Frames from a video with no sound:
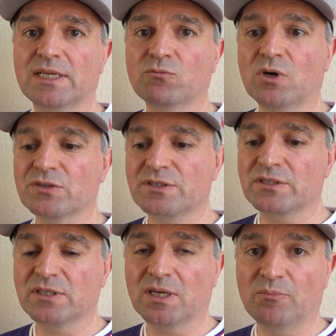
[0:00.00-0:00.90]
It
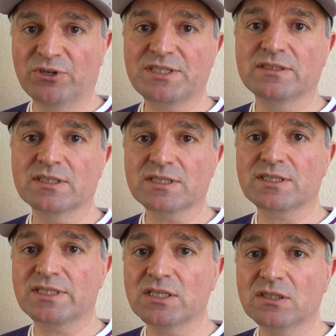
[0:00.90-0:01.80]
was a Britain that
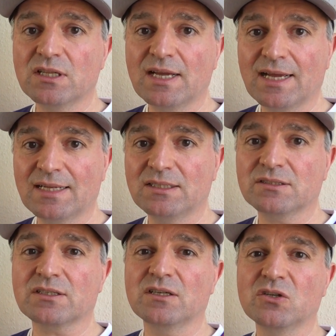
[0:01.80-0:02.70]
still
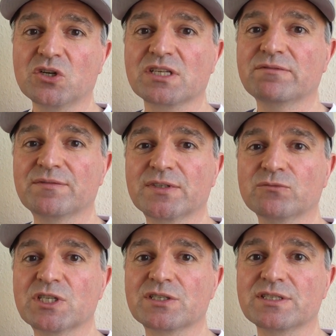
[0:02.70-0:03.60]
held a lot of
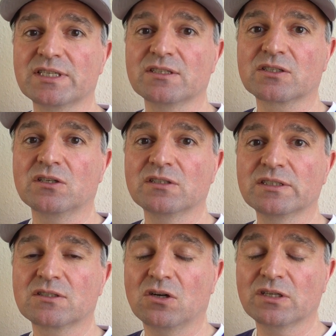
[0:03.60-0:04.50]
influences in the
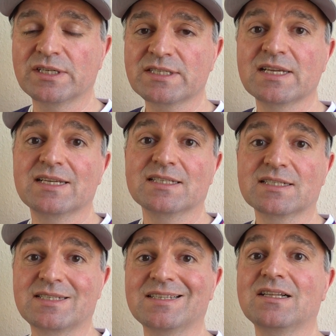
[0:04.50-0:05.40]
colonies. It
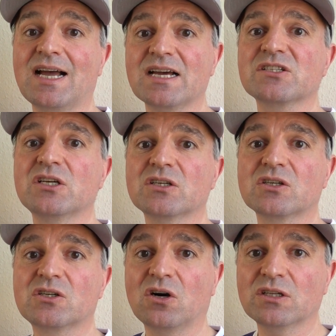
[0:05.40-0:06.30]
still had
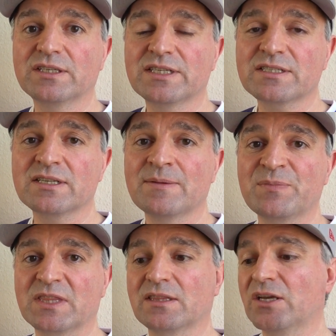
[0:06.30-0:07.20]
colonies.
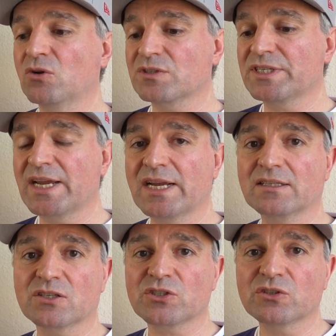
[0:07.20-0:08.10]
The old
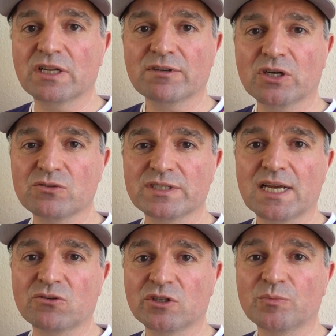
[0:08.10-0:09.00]
saying, the sun never goes
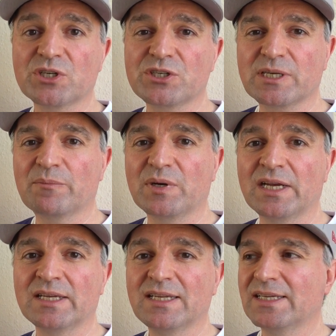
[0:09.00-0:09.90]
down on the British
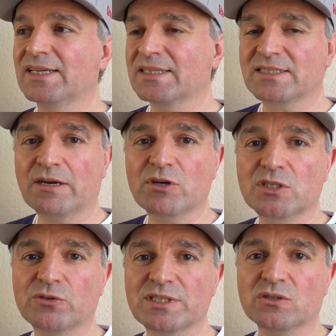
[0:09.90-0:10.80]
Empire. It had
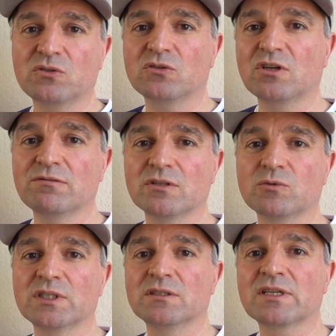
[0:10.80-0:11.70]
territories all over the
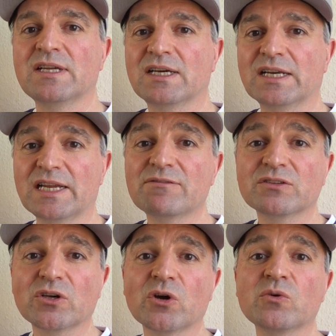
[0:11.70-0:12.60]
world, and
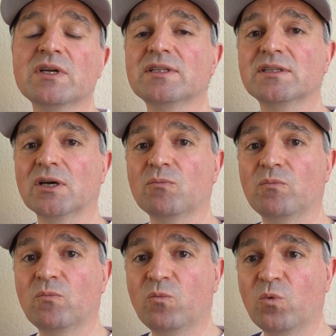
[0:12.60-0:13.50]
even though there
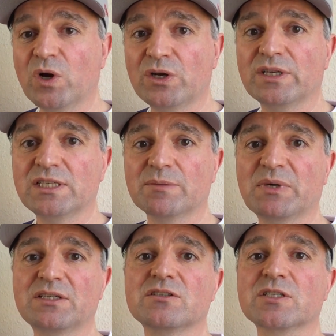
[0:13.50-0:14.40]
were
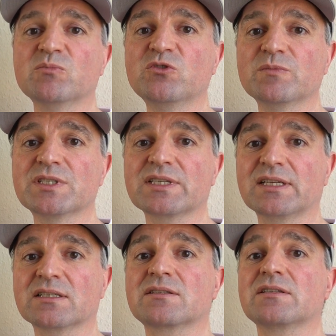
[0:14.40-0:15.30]
independence movements
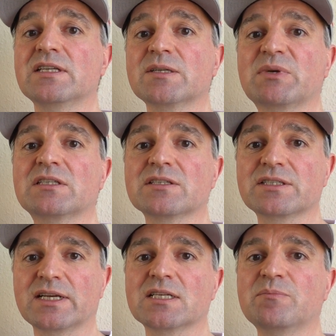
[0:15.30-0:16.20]
and independent
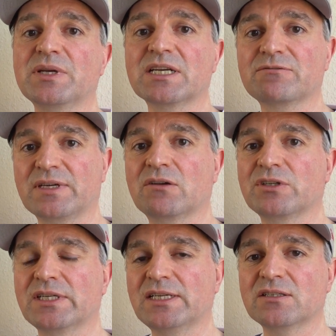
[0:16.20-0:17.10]
states being
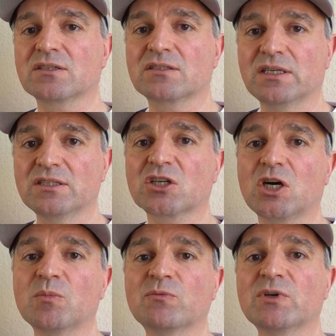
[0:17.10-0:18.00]
founded in the
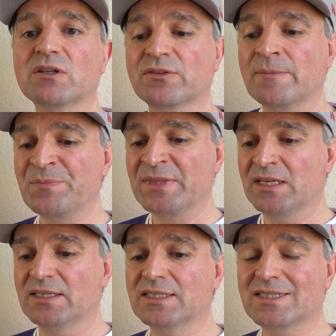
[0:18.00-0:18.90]
Commonwealth,
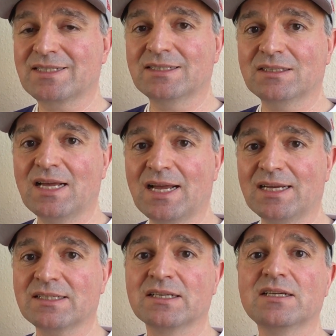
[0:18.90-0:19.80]
it still
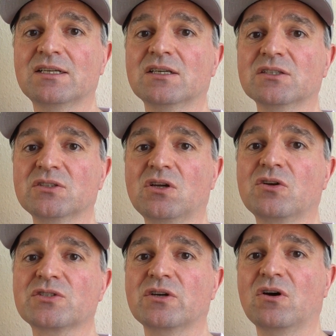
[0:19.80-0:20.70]
had a
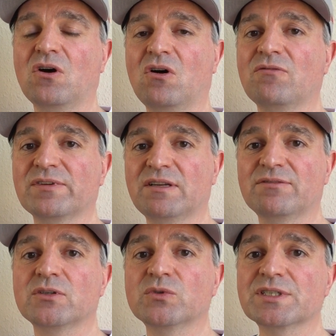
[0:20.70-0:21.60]
lot of
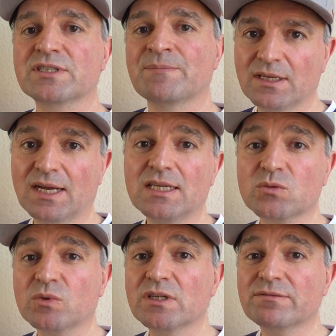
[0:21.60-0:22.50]
influence.
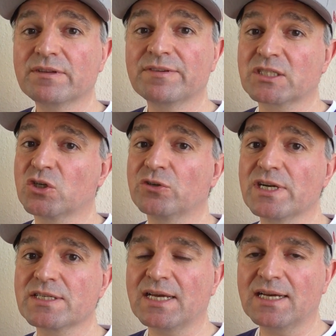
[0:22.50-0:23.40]
As one of the
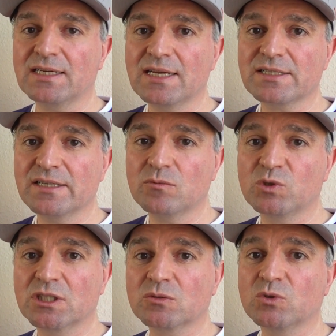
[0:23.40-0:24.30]
victorious allies
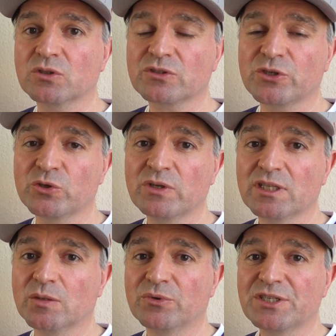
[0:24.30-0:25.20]
in World War II,
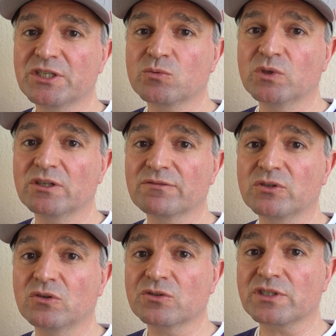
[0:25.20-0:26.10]
the British were of
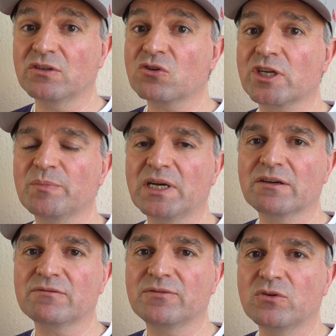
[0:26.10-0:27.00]
course an
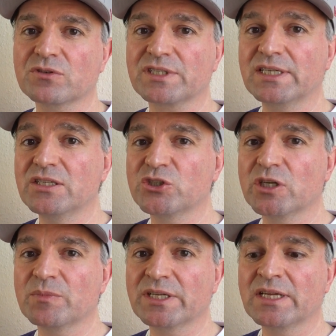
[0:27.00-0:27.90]
occupying force in
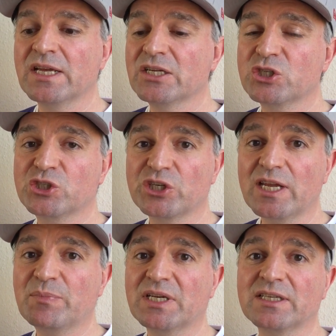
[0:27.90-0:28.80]
Germany,
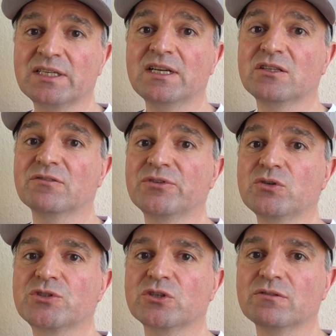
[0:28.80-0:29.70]
shaping the
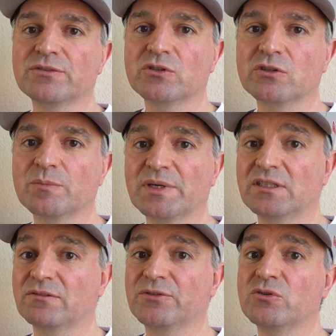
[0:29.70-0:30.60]
future of Europe
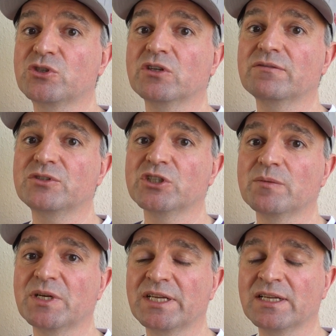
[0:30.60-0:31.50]
and the future of
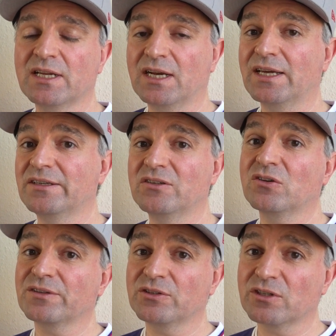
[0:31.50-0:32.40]
Germany, and
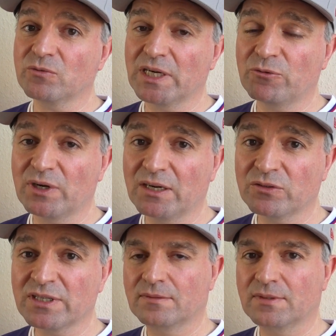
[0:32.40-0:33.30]
not the other way
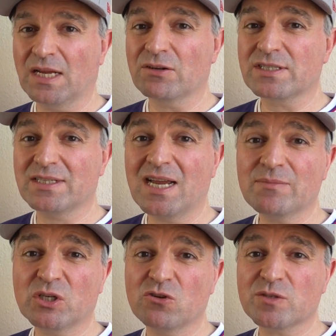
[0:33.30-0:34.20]
around. Now, as
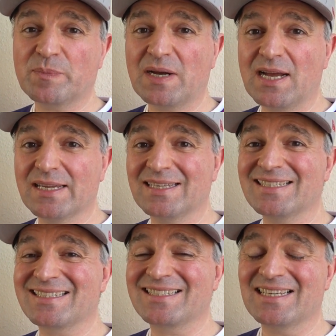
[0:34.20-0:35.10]
time goes by,
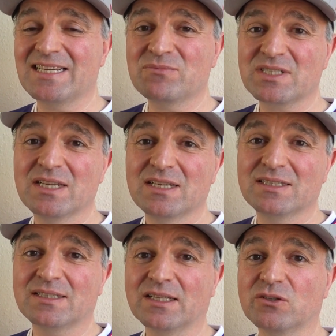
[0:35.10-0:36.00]
it seems
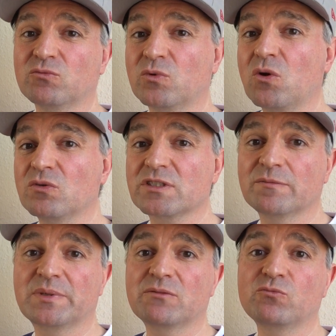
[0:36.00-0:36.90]
that the roles
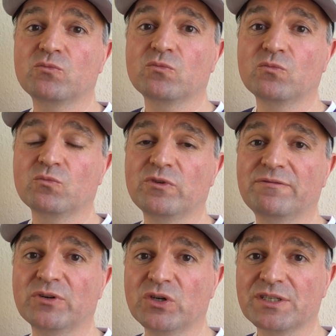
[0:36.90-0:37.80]
have been
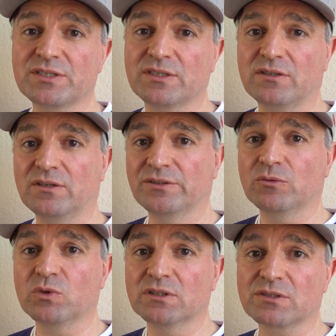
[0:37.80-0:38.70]
reversed on
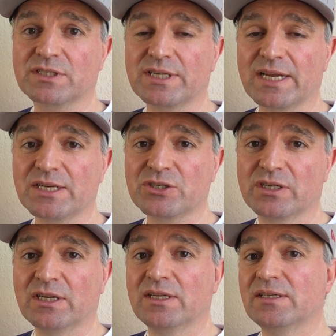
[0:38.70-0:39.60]
the world stage.